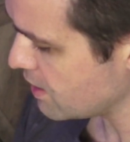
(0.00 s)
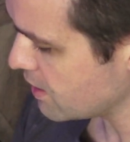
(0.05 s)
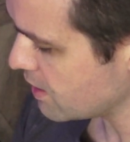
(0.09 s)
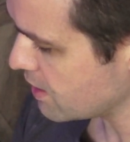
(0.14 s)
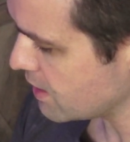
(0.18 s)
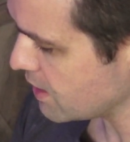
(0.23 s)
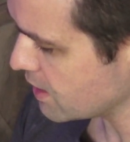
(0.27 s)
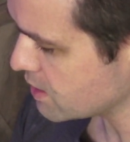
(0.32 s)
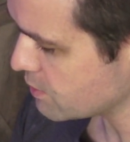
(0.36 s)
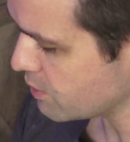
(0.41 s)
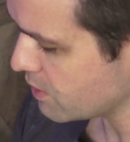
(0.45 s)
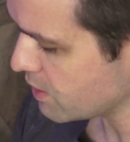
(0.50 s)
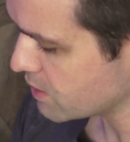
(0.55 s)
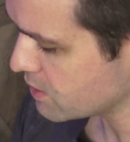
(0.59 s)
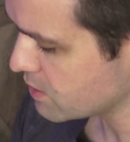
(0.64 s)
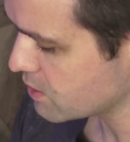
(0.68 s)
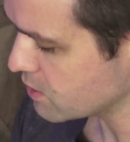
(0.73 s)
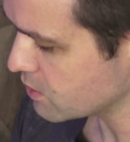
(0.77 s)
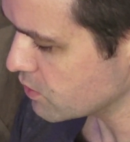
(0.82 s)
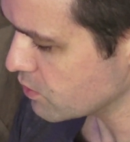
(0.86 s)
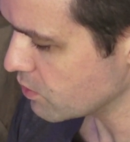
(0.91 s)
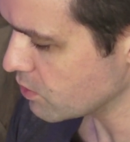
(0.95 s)
like an Xbox
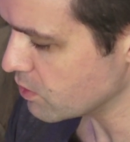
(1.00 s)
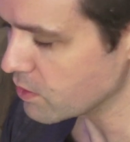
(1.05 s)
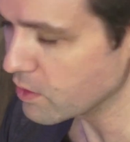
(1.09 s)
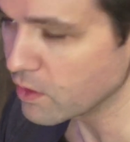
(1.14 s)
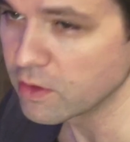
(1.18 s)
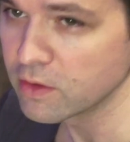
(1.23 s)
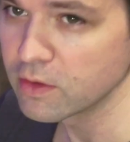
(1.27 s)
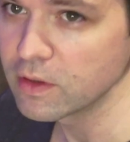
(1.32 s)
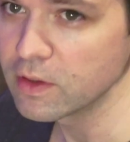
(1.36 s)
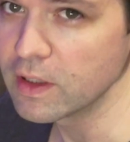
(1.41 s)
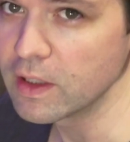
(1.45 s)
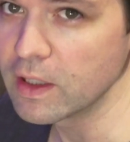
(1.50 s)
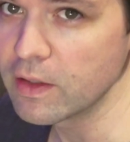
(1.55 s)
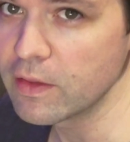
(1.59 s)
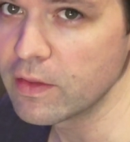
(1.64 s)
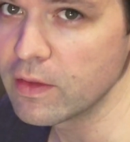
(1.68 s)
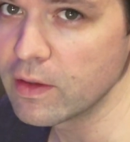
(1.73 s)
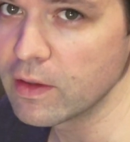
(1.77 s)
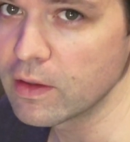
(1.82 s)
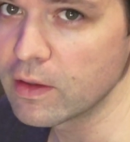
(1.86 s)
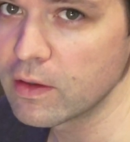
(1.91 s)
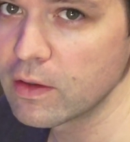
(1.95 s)
controller, and I
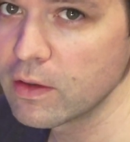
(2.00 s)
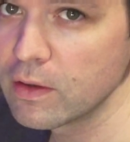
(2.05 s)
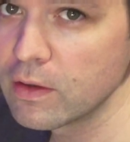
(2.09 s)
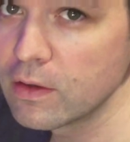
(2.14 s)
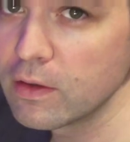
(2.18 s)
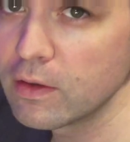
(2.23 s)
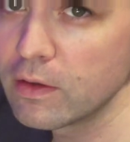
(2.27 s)
think